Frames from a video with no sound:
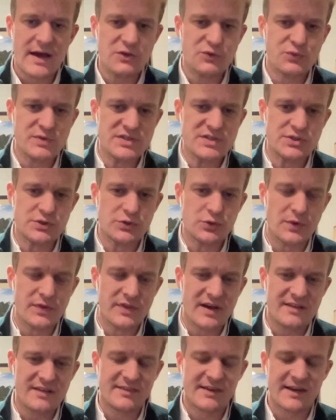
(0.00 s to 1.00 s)
we saw with
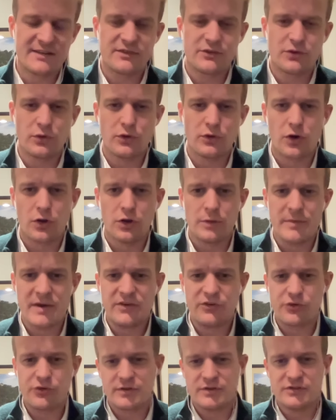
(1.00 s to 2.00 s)
that tactical column
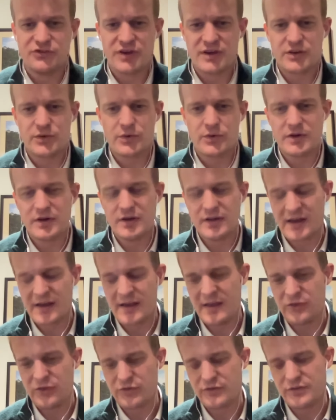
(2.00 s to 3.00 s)
entering
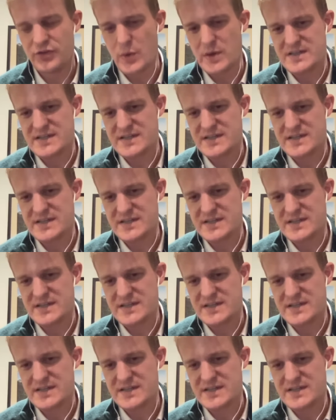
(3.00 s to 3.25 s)
the U.S.